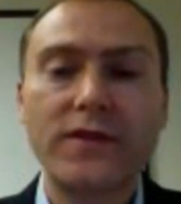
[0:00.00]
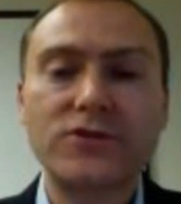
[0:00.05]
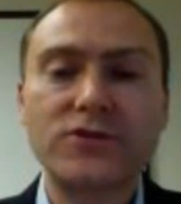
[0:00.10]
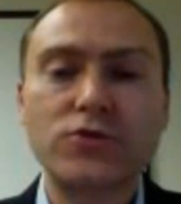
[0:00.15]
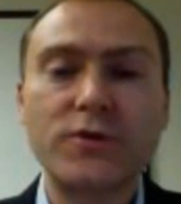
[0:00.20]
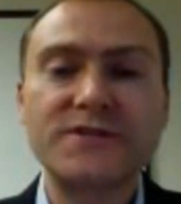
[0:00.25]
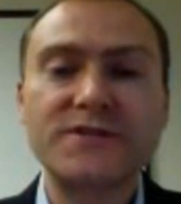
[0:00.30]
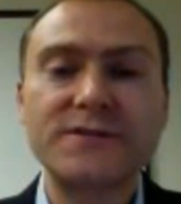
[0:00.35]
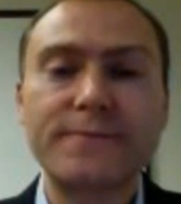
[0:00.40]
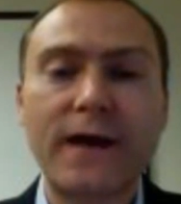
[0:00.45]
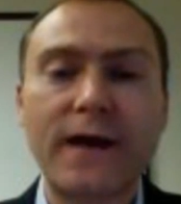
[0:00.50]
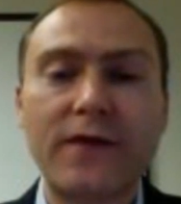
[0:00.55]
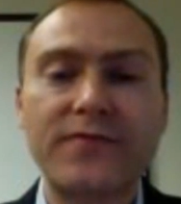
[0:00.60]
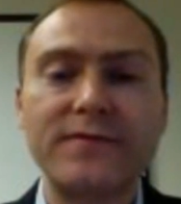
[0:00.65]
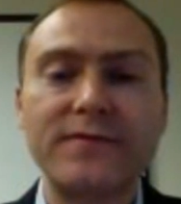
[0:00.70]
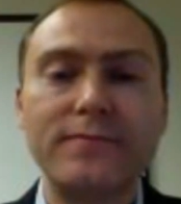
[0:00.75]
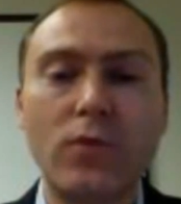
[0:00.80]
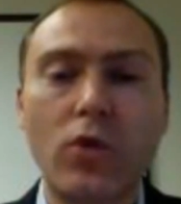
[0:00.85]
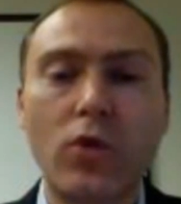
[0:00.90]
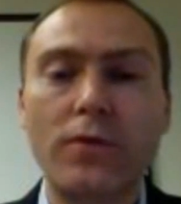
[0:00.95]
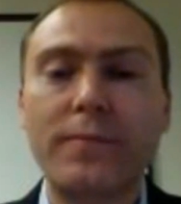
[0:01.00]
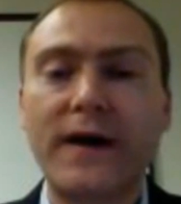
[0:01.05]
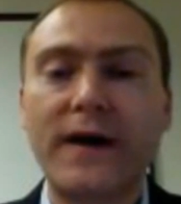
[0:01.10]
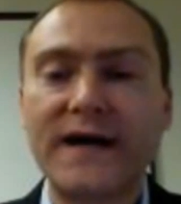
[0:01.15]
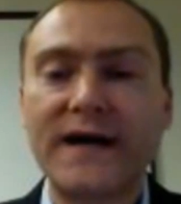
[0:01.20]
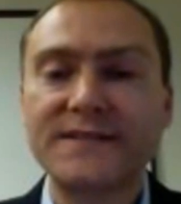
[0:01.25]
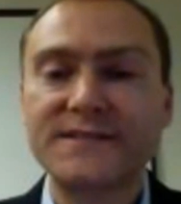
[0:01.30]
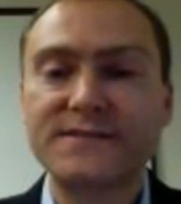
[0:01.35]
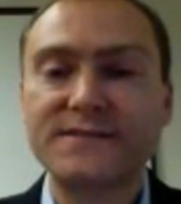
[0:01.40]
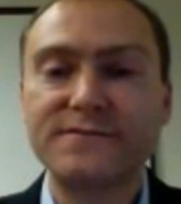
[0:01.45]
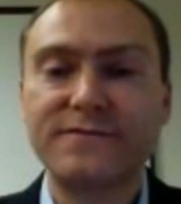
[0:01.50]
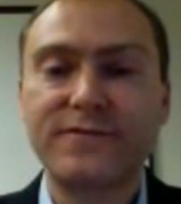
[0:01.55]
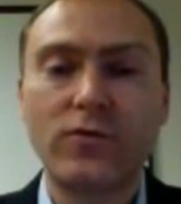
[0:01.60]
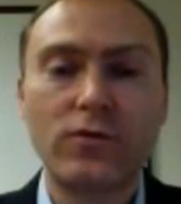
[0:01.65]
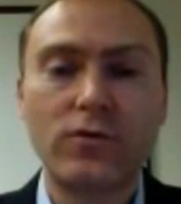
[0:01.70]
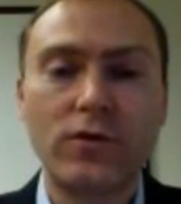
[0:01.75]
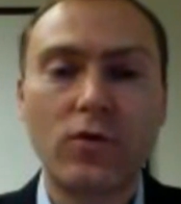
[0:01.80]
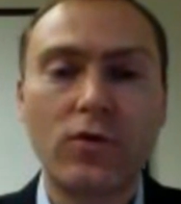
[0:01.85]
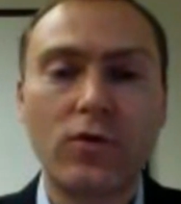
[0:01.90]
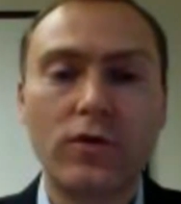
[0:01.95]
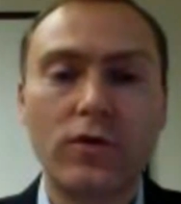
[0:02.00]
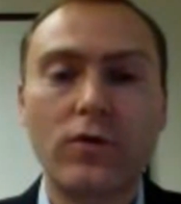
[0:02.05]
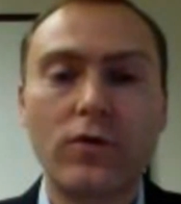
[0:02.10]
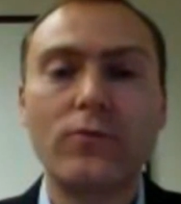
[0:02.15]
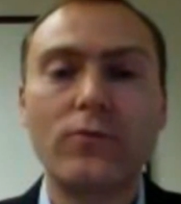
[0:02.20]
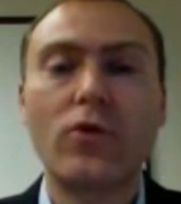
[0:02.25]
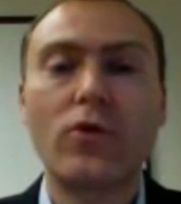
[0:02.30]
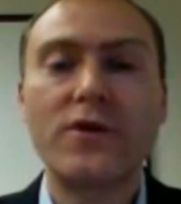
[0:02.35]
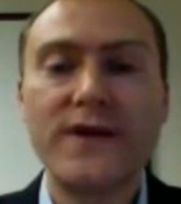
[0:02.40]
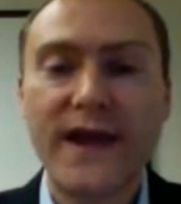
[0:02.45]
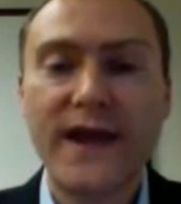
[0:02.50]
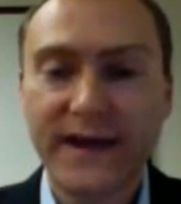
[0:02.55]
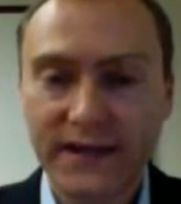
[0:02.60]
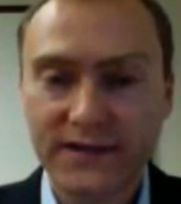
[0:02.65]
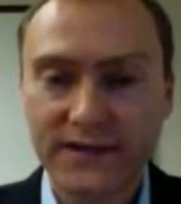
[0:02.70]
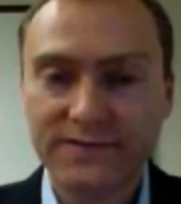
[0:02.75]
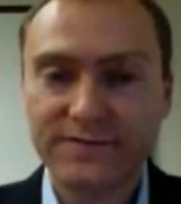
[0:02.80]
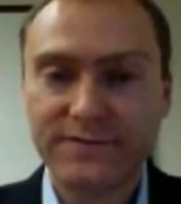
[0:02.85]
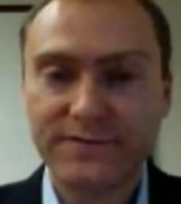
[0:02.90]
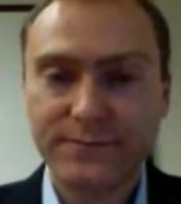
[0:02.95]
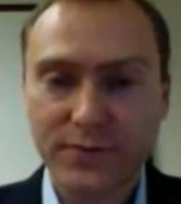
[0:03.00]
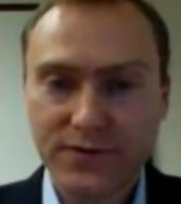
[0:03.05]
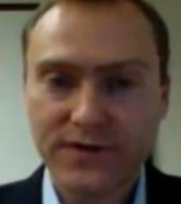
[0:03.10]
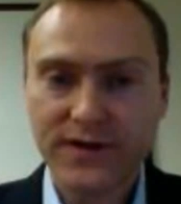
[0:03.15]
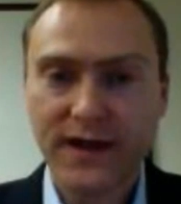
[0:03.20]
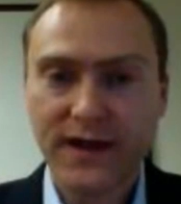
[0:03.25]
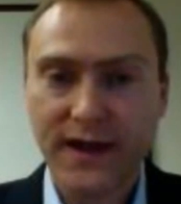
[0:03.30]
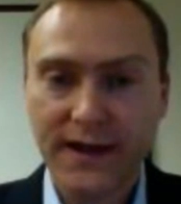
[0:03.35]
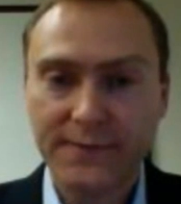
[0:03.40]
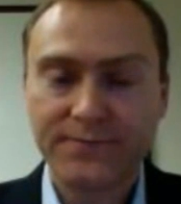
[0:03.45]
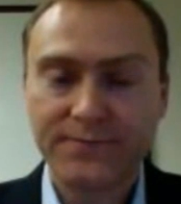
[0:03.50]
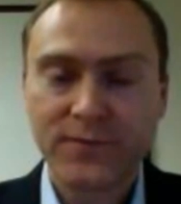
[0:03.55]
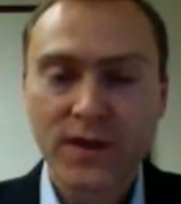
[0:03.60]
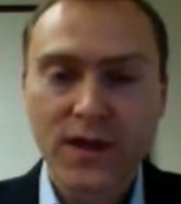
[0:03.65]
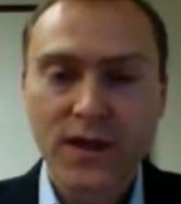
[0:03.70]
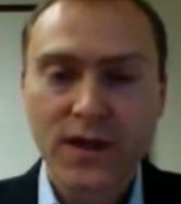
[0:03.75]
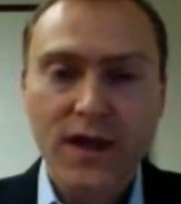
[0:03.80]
are the tweets about them more positive or more negative per day.